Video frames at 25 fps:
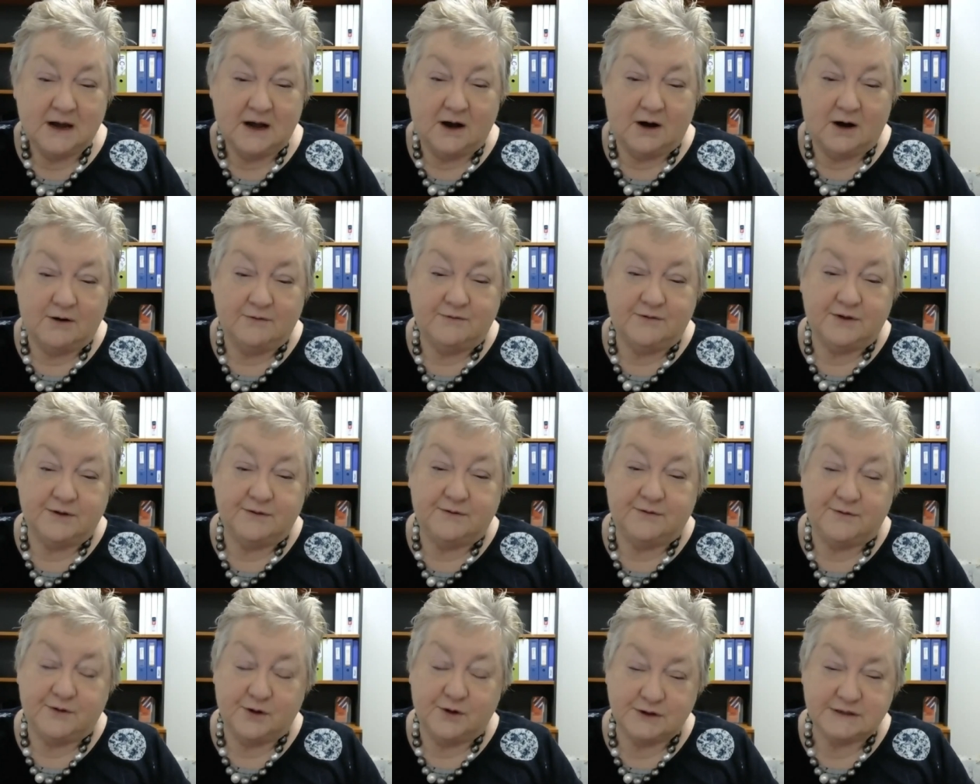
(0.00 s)
of the
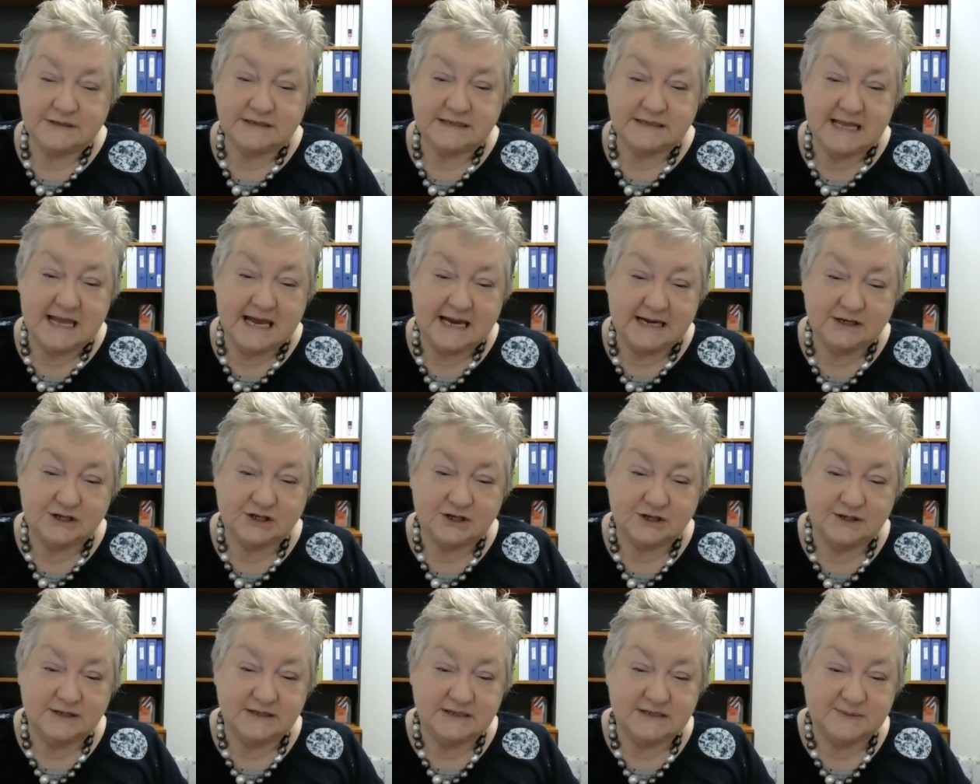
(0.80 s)
First
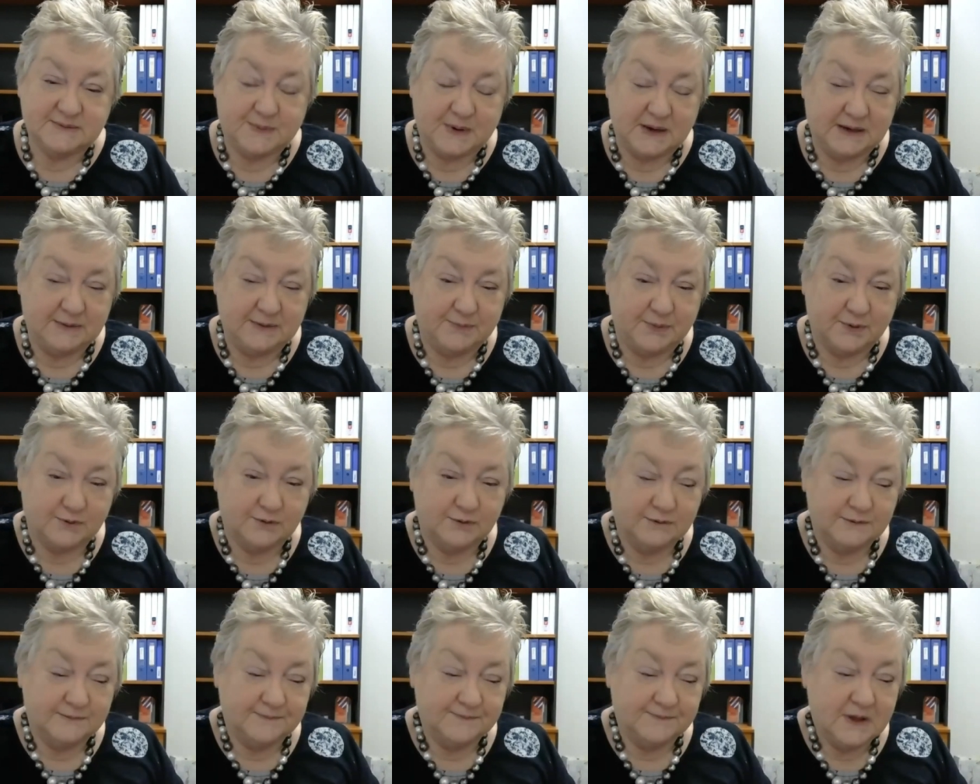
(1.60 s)
Nations
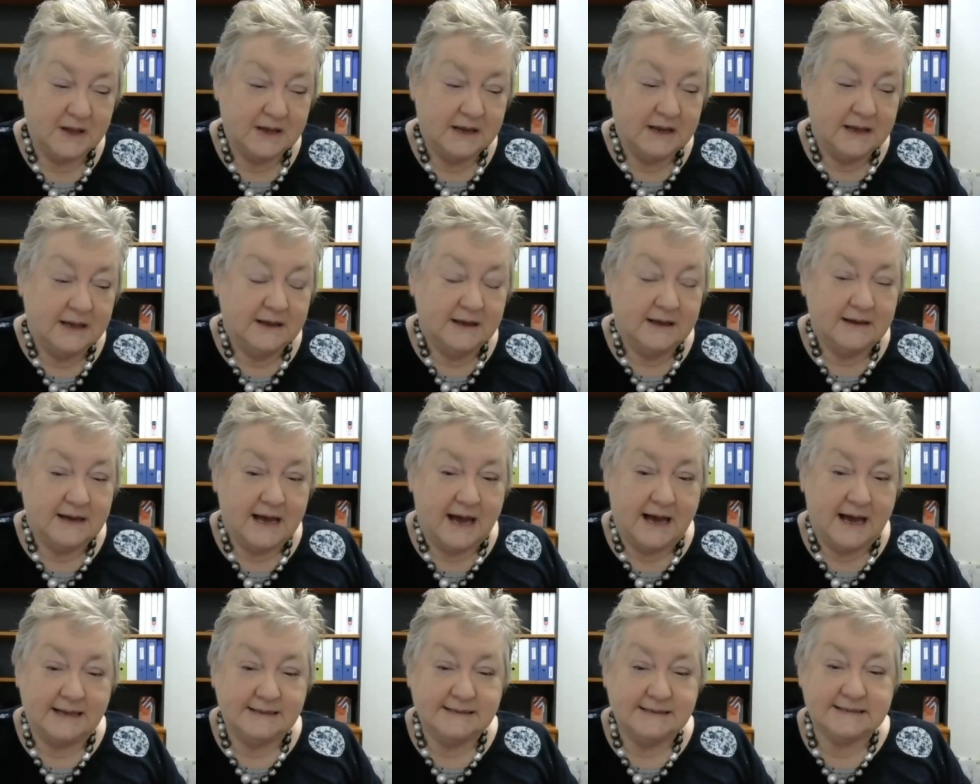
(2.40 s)
people,
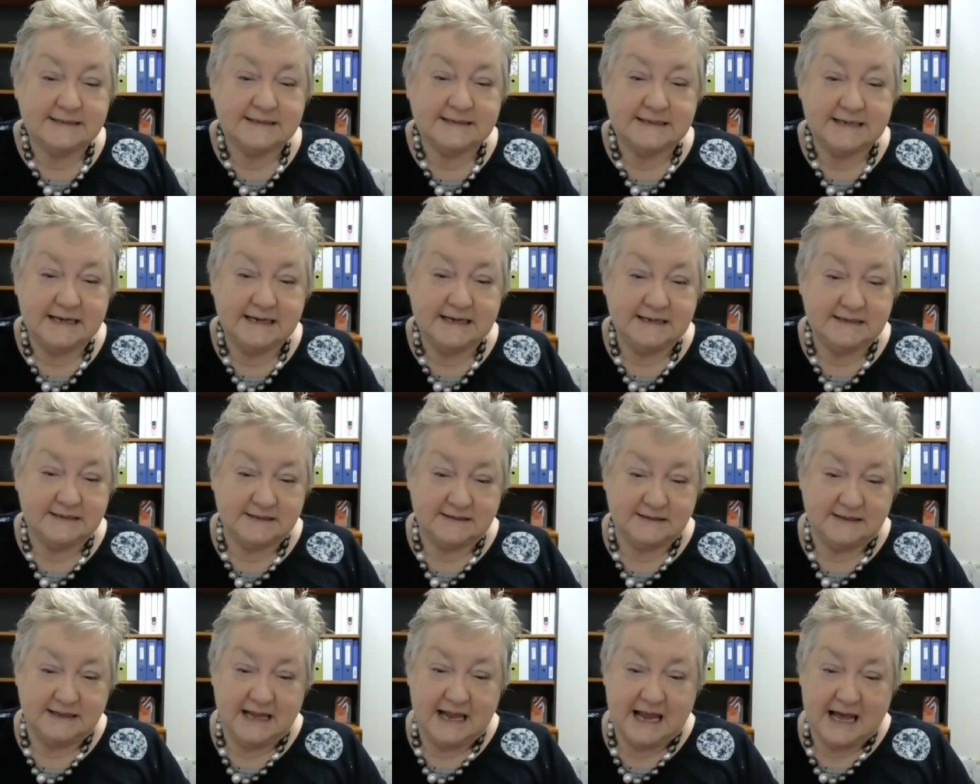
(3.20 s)

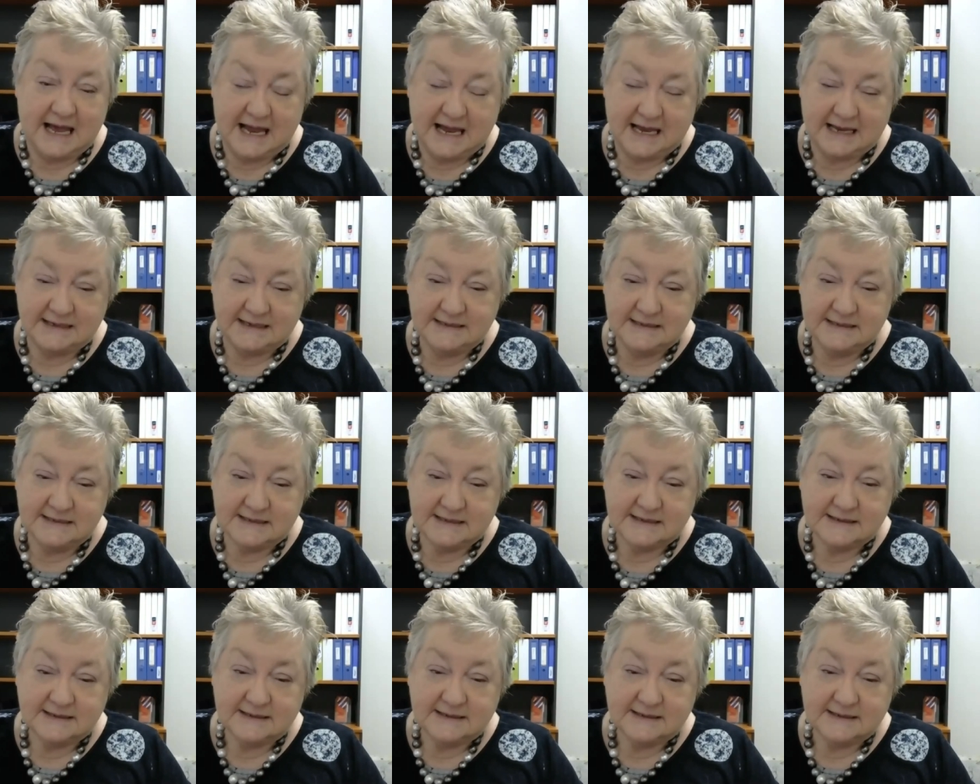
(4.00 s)
unceded land,